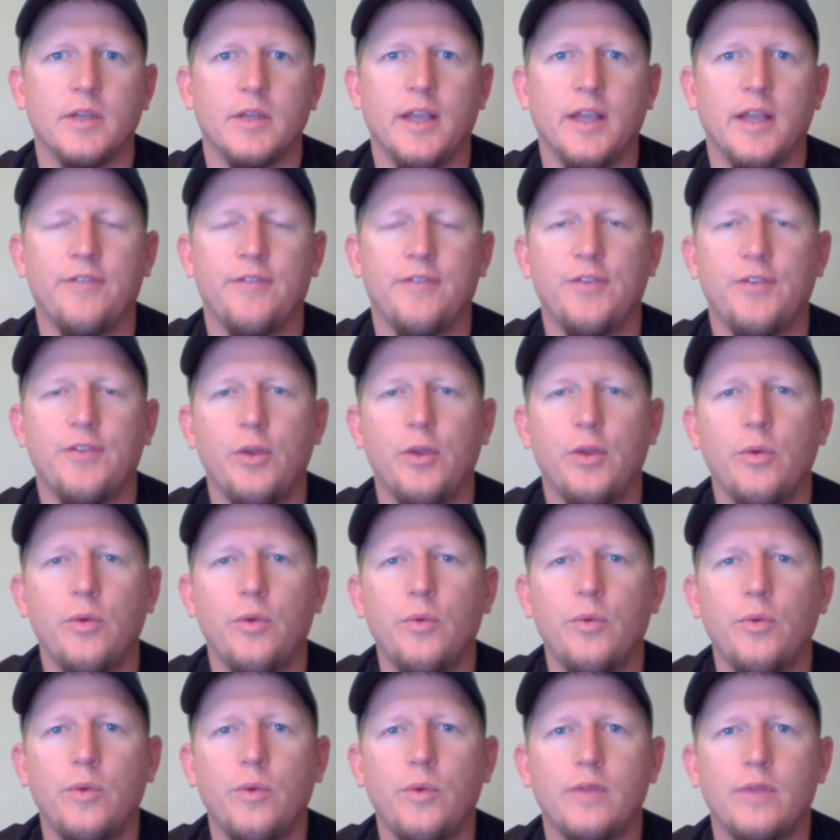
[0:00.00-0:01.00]
If
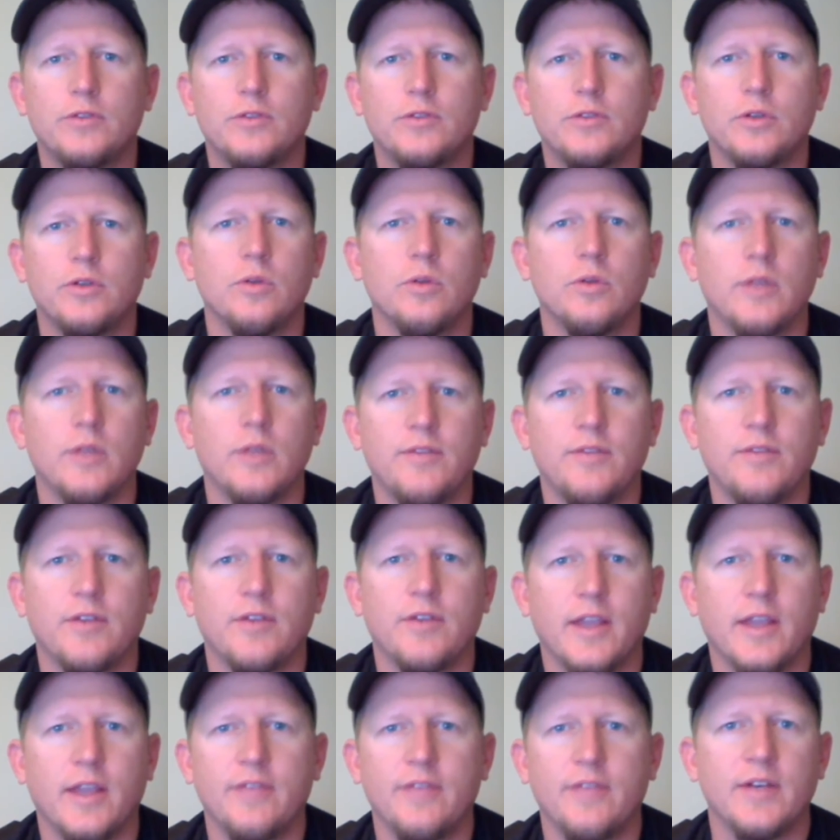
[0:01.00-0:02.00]
you have truly
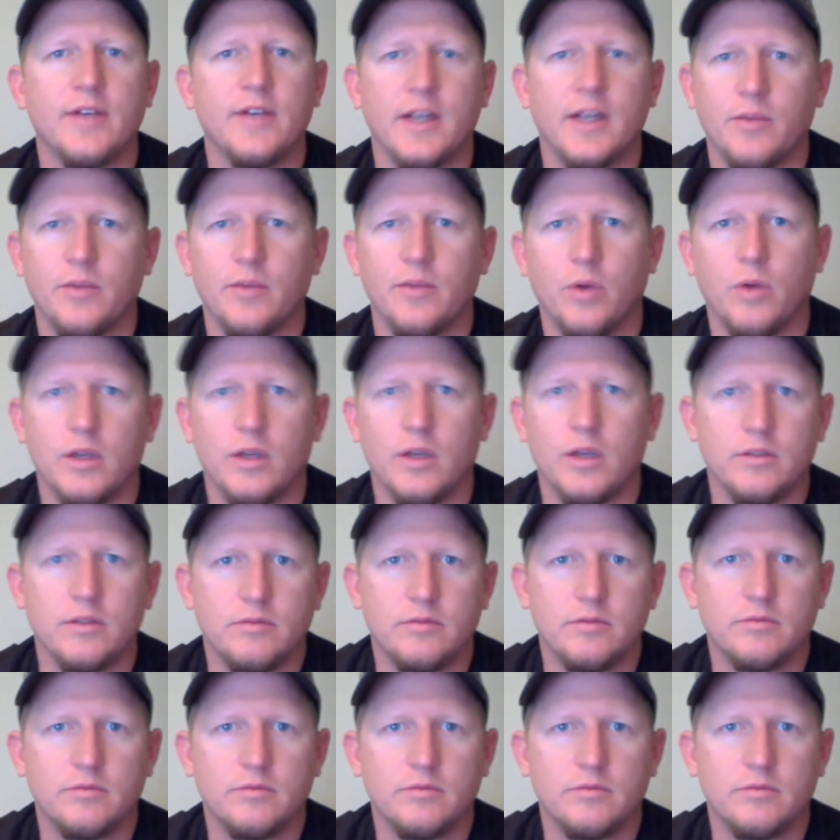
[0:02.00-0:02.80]
forgiven anyone,